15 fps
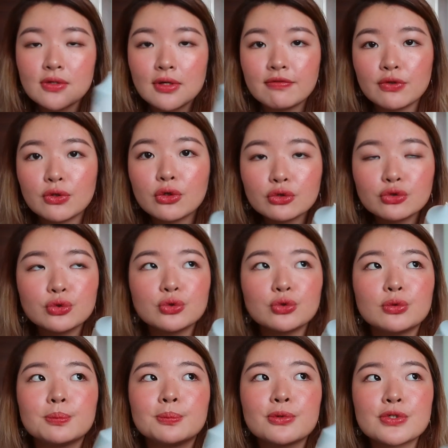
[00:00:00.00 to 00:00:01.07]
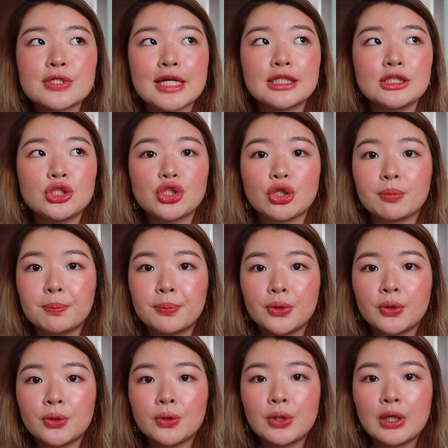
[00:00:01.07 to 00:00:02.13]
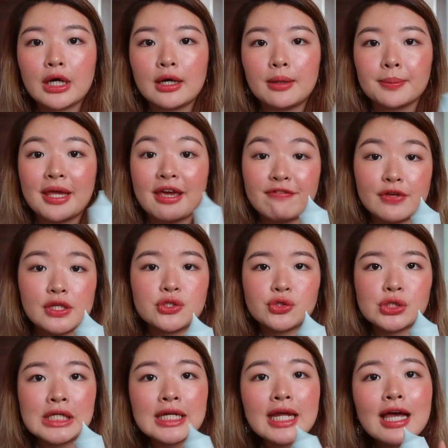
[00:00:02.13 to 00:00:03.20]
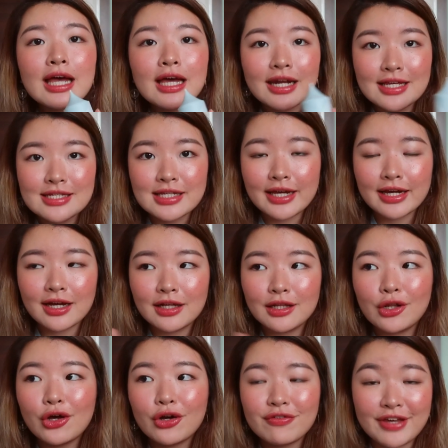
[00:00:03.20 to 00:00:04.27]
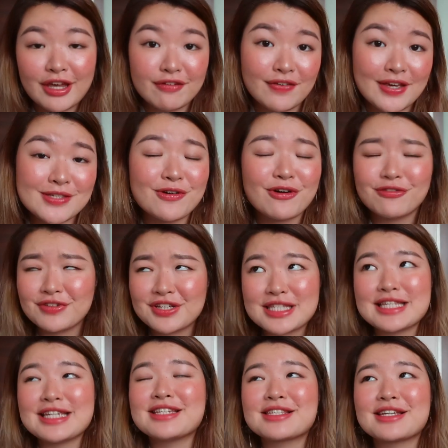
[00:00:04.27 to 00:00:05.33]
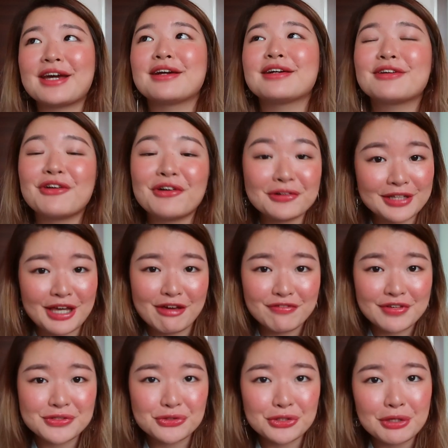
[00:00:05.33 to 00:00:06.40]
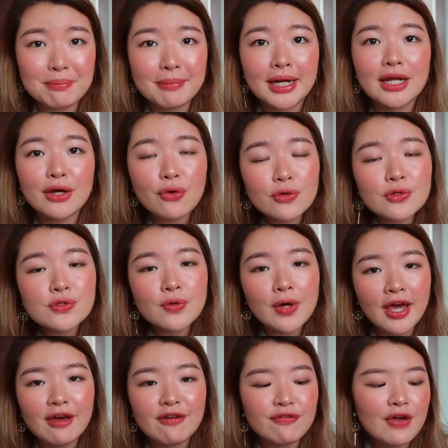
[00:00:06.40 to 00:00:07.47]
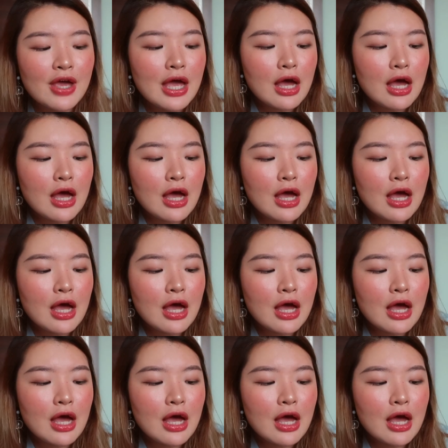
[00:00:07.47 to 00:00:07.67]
So if you go to Busan Jeonpo Cafe Street, there's like a lot of cafes, obviously it's like called Cafe Street, but they also have